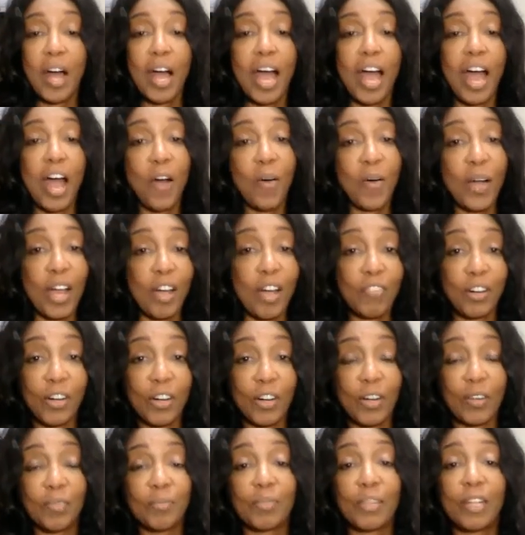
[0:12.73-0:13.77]

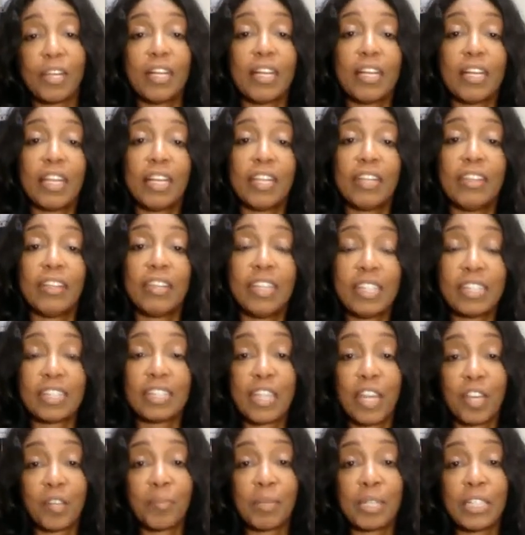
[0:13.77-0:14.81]
However, this
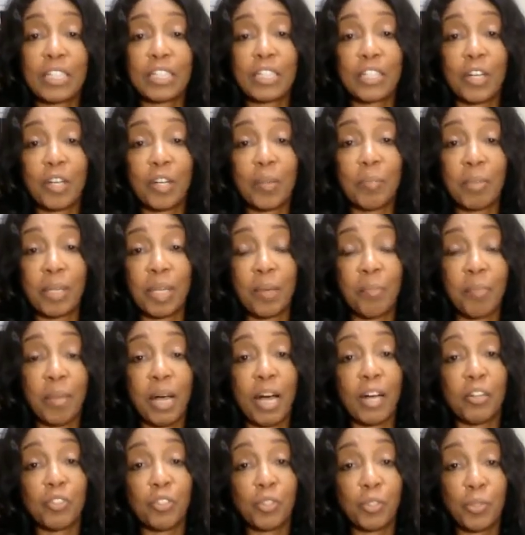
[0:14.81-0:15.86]
segment is going to be
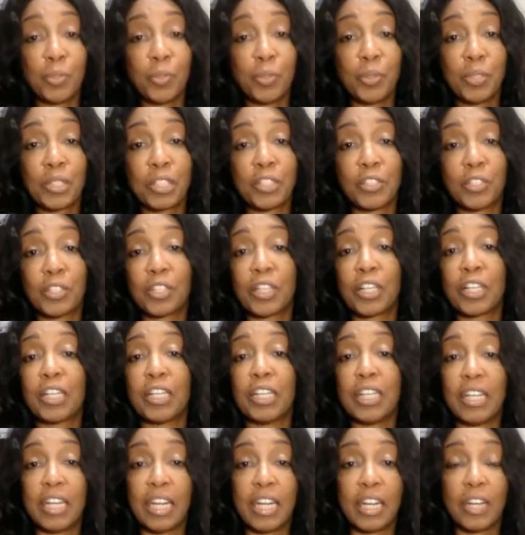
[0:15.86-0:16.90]
about tools that you're going to
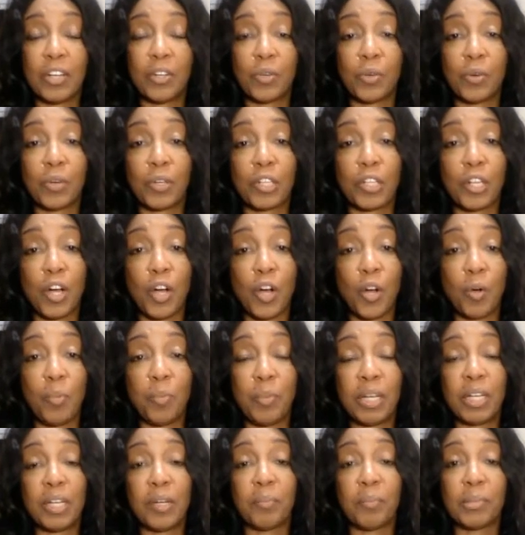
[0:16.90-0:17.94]
need in order to
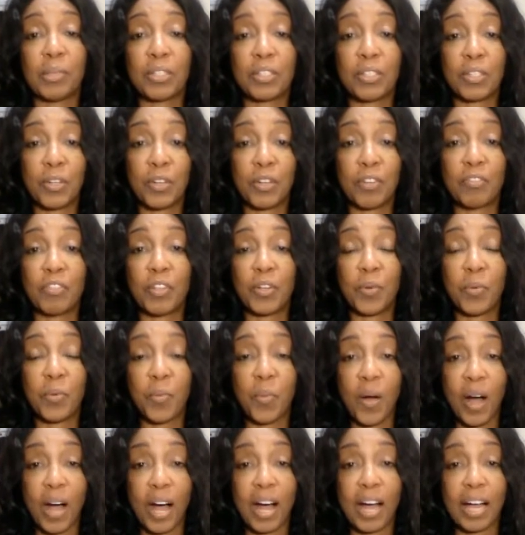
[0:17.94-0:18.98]
open and preserve your
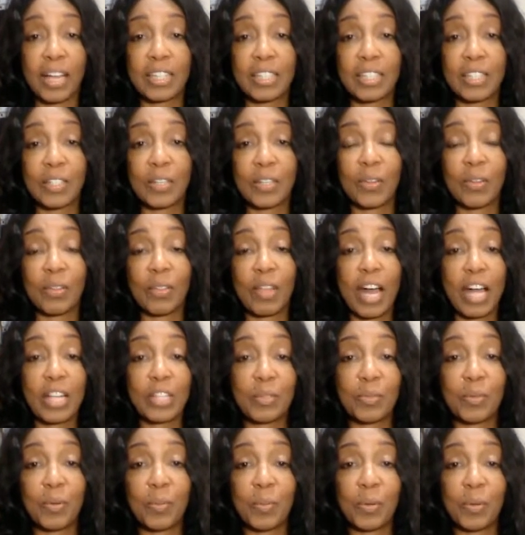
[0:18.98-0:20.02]
wine. So
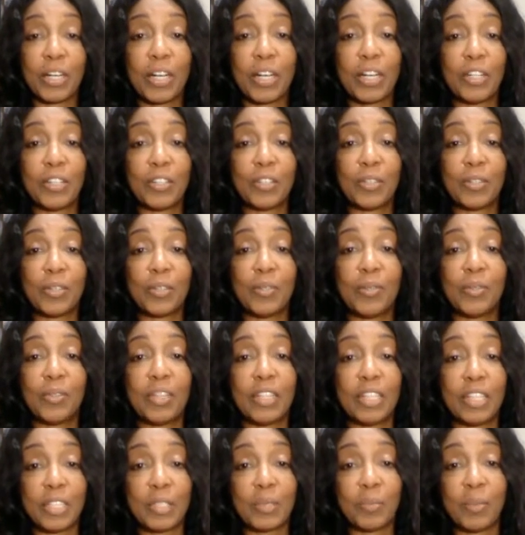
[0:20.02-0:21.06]
that's what we're going to do
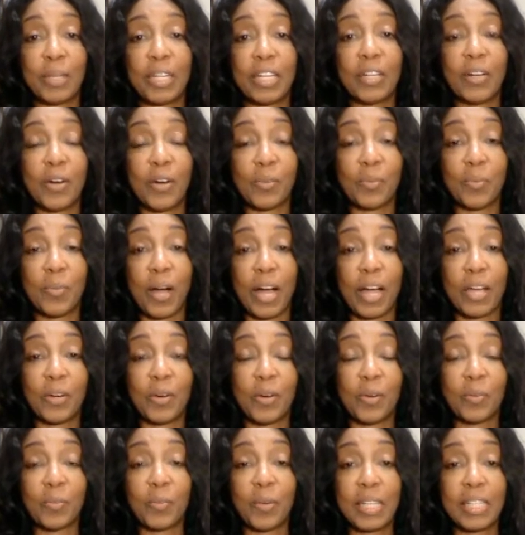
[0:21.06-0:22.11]
this week on Wine
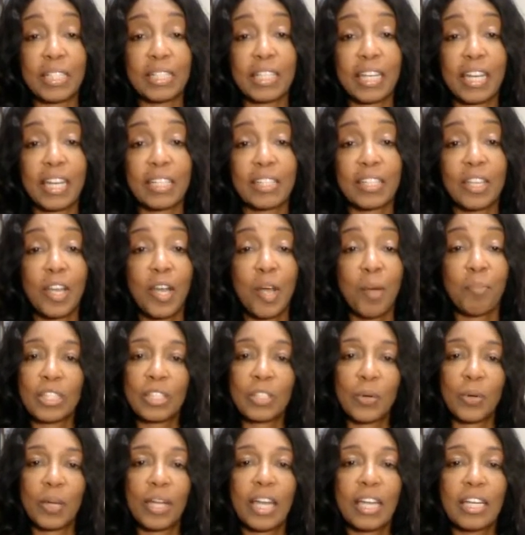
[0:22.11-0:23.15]
on Wednesdays. Let's
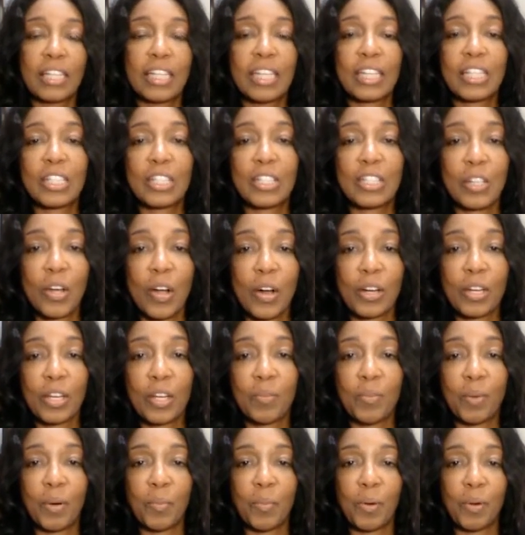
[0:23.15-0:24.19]
go ahead and get
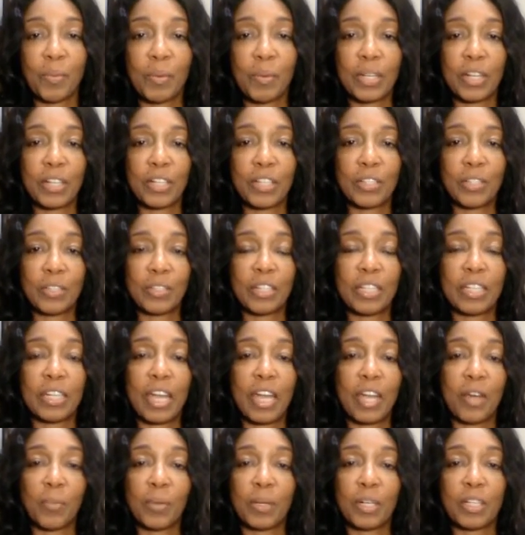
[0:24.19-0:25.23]
started with what we're going to do
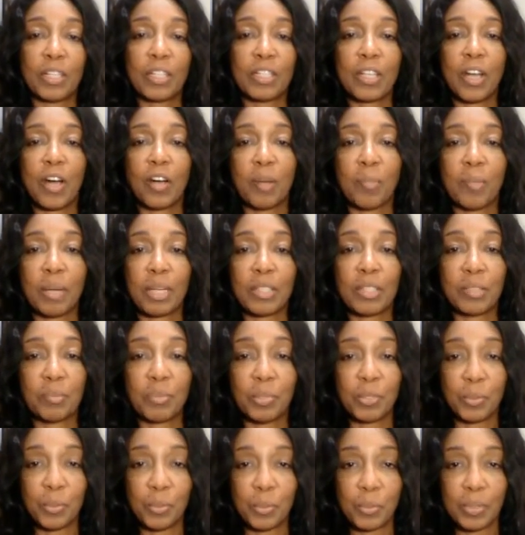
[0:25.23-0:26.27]
today, and we're going to talk about some
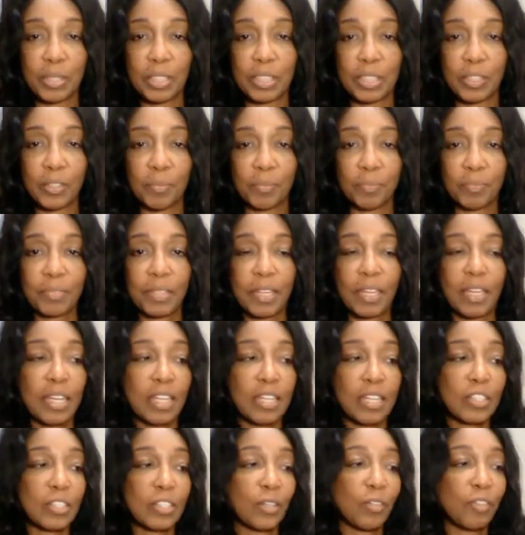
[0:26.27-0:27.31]
tools here.
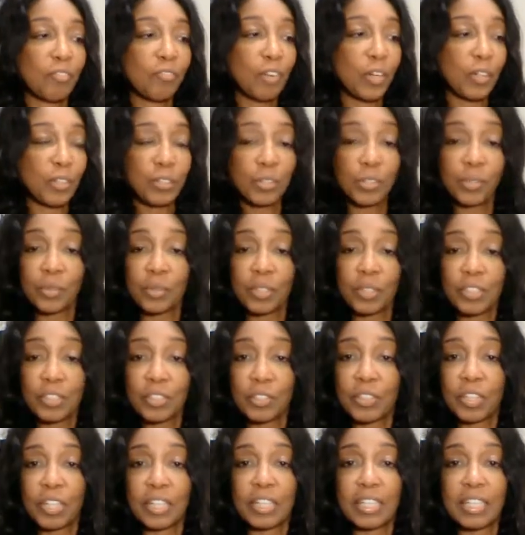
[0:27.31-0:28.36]
So the first tool that you're
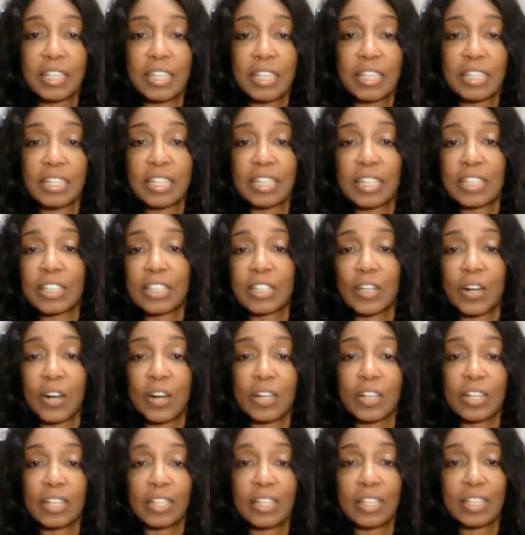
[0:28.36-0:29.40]
going to need to get
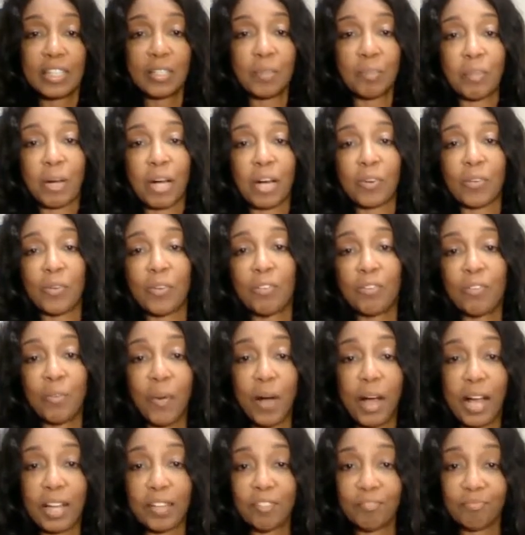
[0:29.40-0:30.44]
started is a bottle of
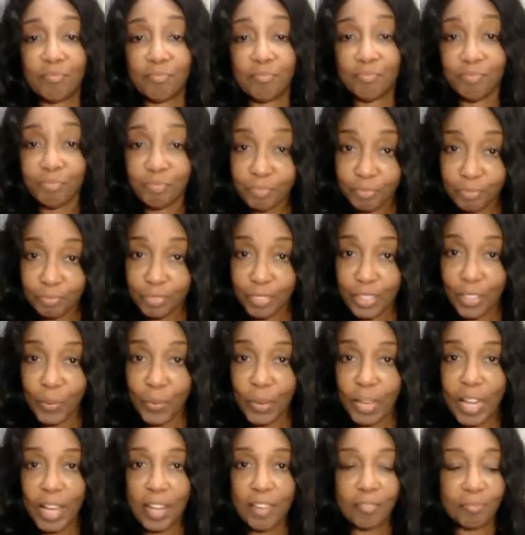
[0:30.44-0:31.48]
wine.
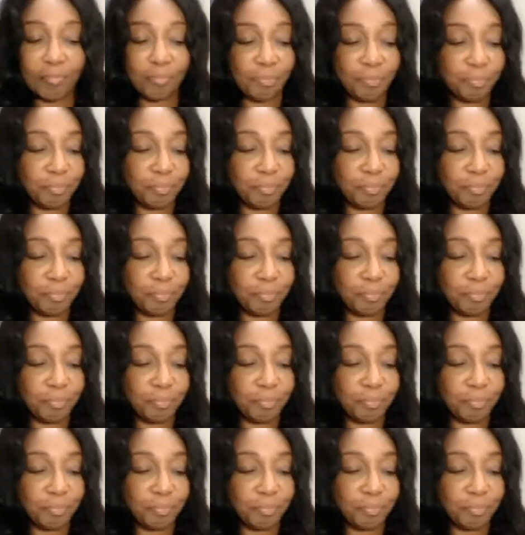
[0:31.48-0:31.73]
Okay?